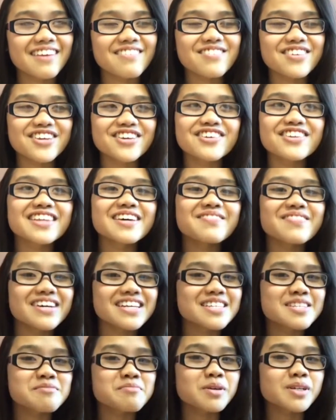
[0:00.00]
view them
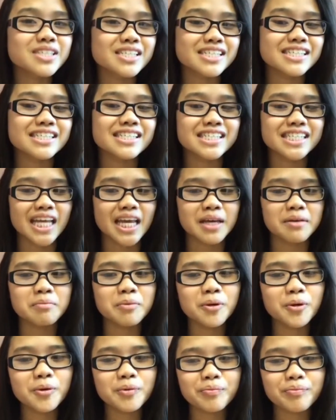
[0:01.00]
as the most
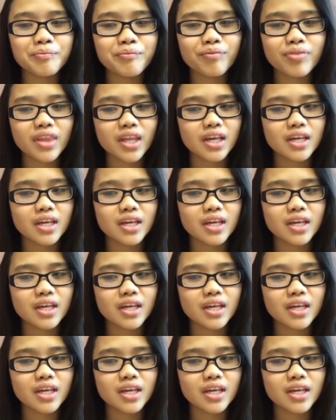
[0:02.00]
unstable,